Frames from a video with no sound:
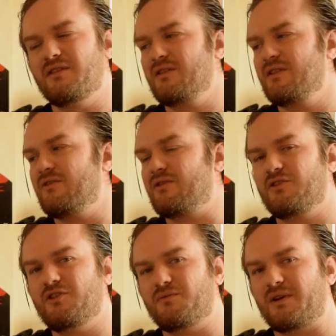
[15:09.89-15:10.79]
You know, it
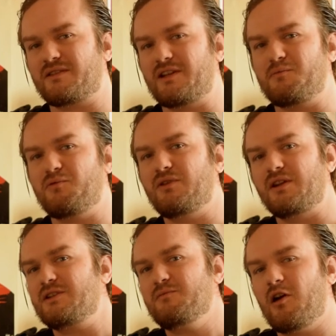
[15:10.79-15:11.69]
could have went deeper in the
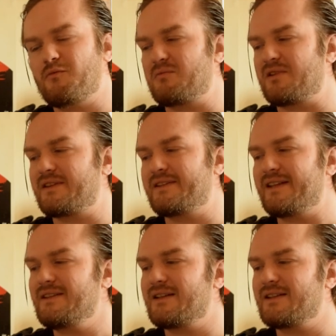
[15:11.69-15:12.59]
Jim Hopper, but it
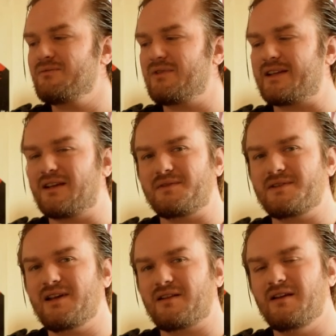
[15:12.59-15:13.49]
didn't really give us
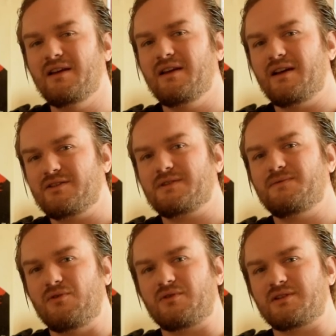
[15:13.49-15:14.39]
that. It just
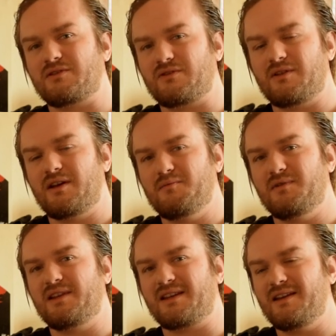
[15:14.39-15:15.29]
focuses on him
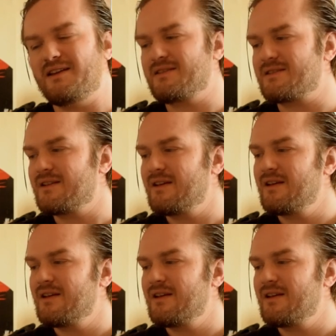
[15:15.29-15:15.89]
and the case.